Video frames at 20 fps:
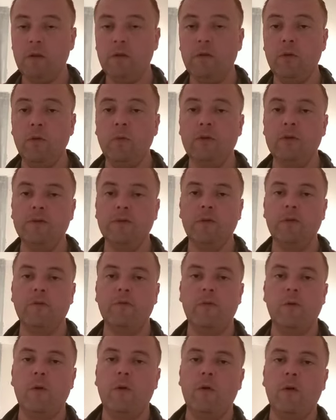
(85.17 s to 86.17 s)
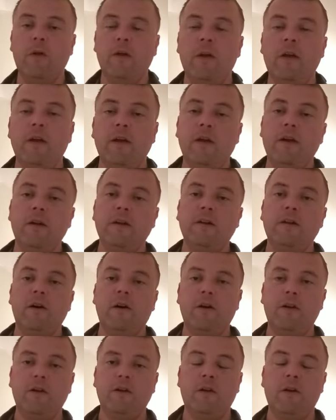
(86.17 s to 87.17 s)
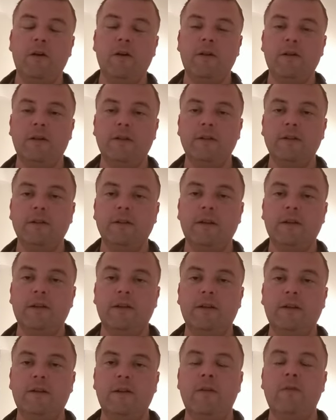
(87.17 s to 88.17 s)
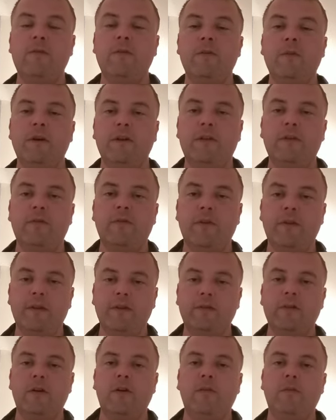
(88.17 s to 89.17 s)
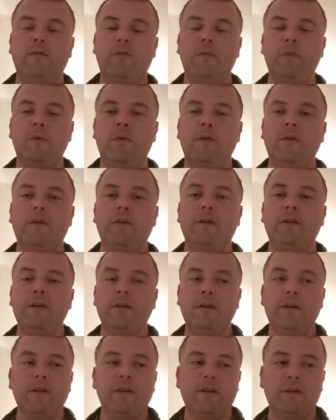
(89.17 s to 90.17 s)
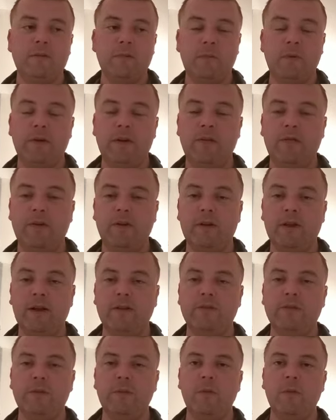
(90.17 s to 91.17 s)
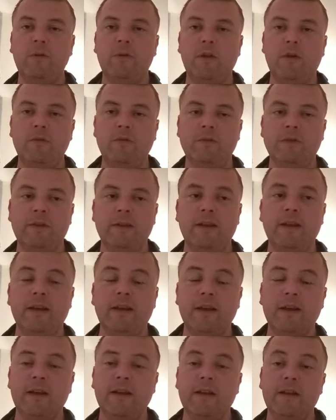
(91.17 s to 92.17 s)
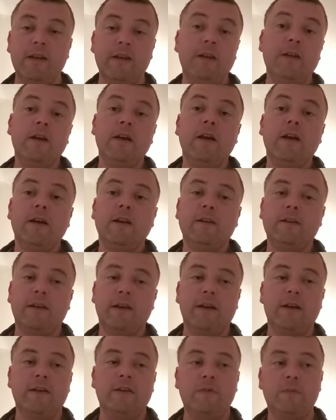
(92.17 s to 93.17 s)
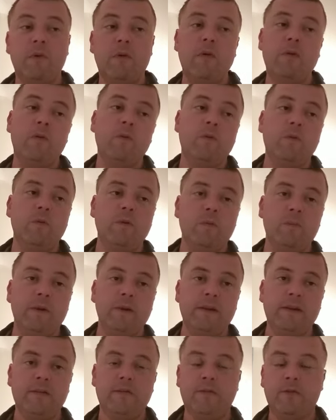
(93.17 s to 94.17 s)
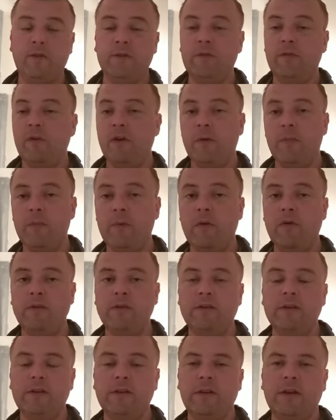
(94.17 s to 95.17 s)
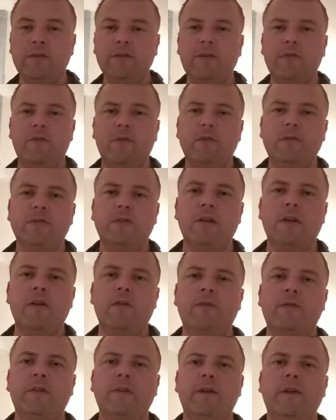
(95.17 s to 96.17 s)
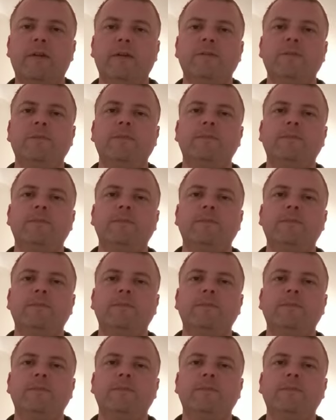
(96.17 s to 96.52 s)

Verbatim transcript: two winners out of four. All in all, uh, lovely way to finish off the month been a fantastic month, obviously. Uh, tomorrow will be the 1st of April, obviously, and that's the first day of the,